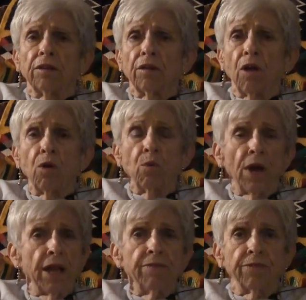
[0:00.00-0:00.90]
a long
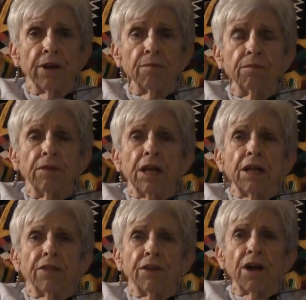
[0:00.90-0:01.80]
way from
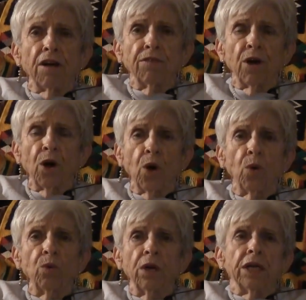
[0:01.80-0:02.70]
the
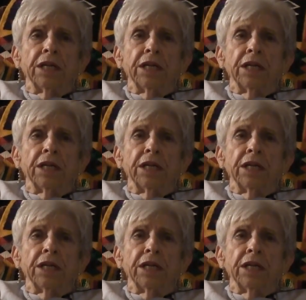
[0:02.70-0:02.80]
Navajo